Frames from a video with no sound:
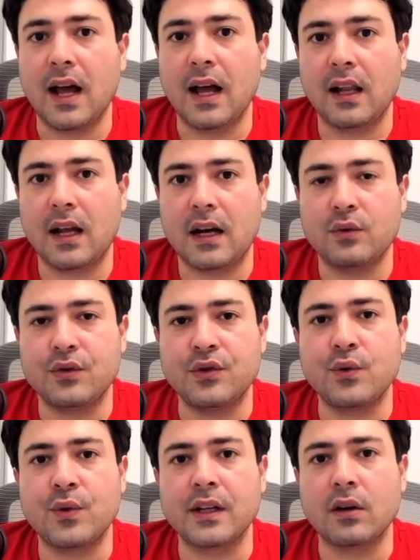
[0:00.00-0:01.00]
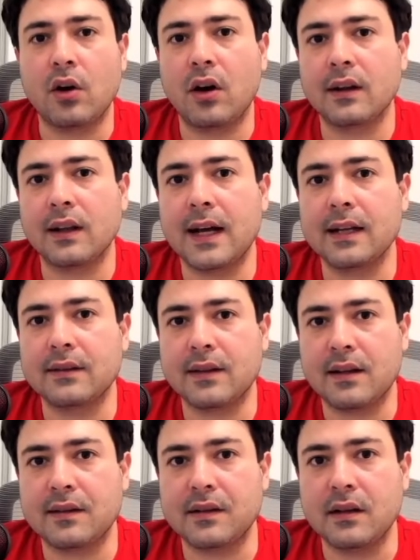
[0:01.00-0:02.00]
allowed during online
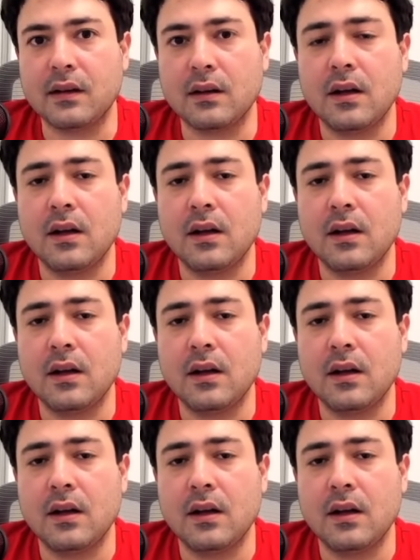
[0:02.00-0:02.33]
testing.